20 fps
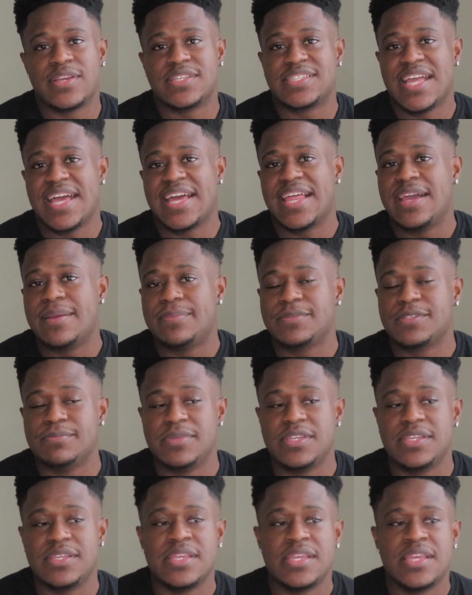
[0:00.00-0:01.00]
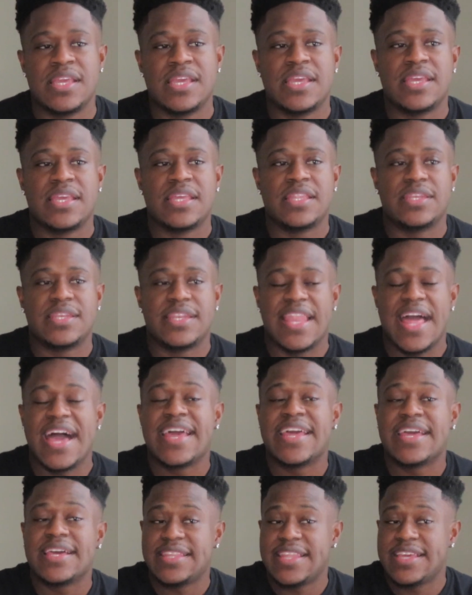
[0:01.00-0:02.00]
because that helps me.
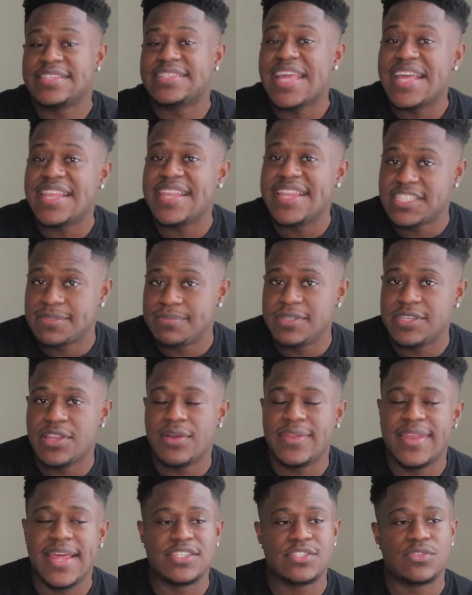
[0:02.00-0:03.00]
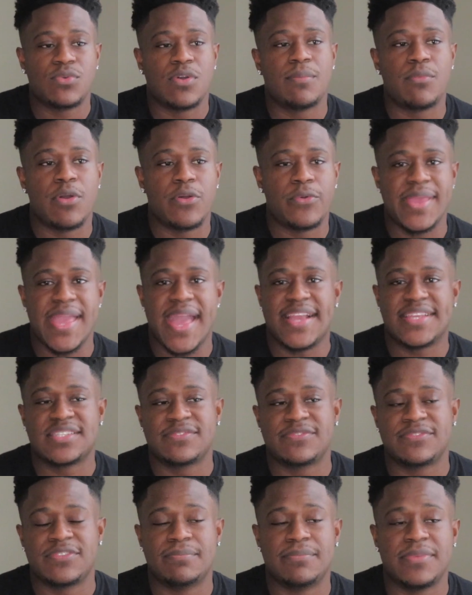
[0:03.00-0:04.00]
That lets me know that you want more
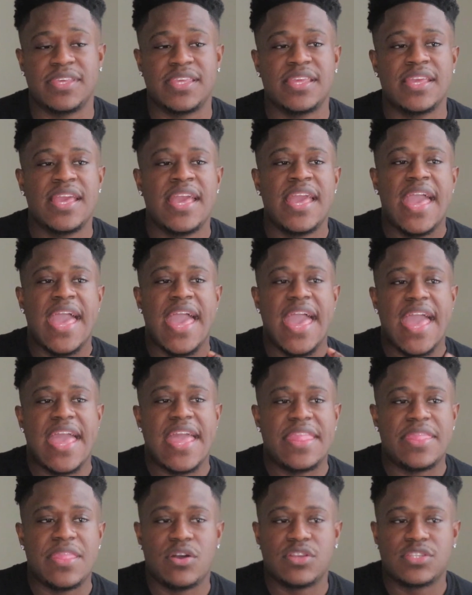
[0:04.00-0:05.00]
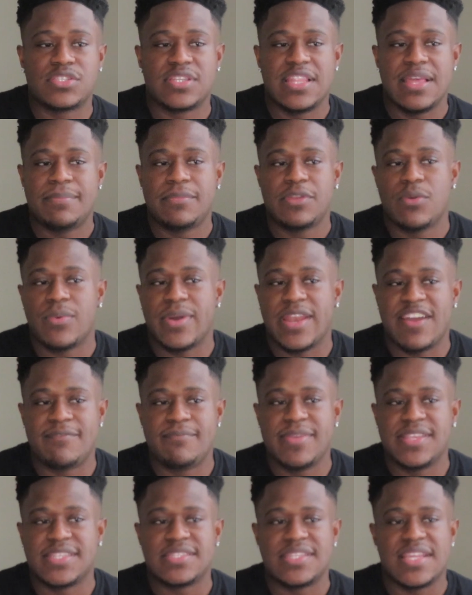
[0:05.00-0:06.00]
reaction from me. And also let me know what
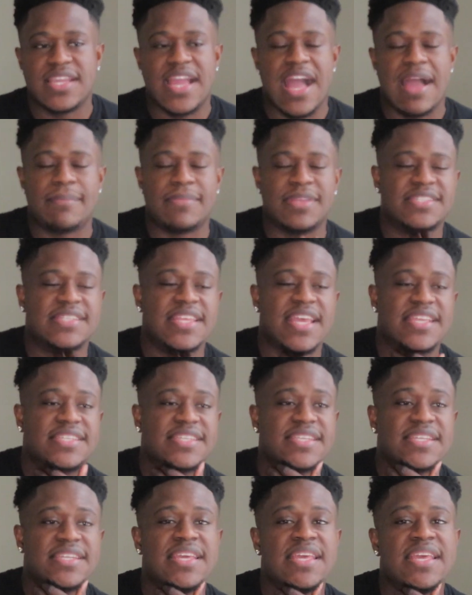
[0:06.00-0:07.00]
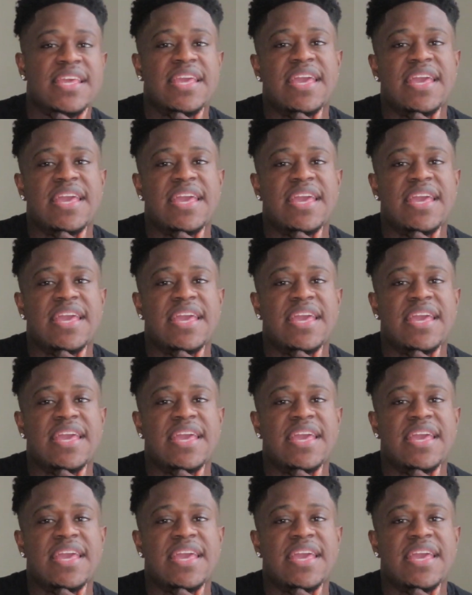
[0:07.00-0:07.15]
I've missed in the comment section.